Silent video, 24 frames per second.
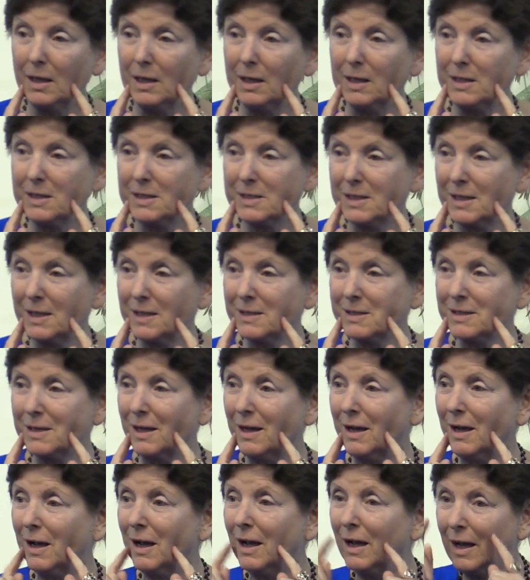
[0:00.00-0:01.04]
He
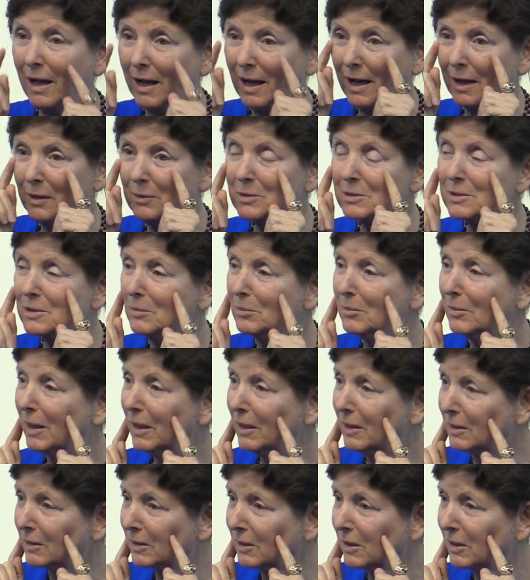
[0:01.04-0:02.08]
says, I was a
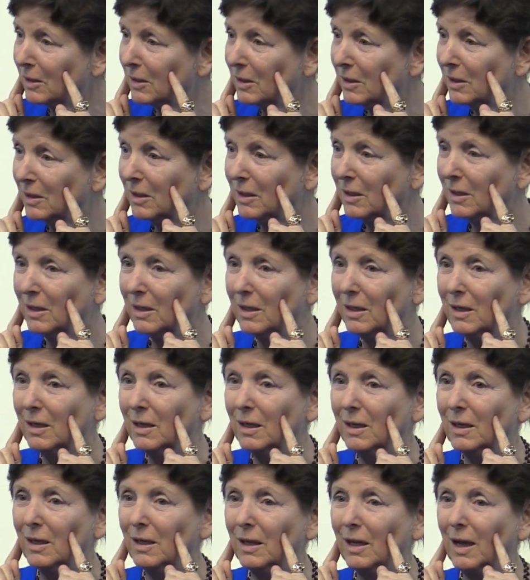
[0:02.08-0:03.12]
monk.
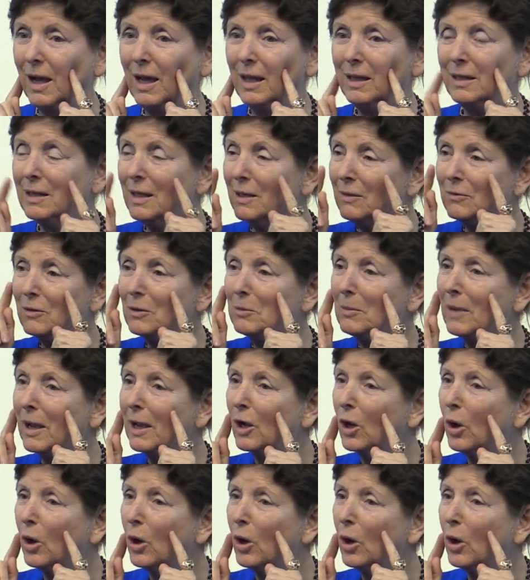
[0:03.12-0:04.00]
I had given my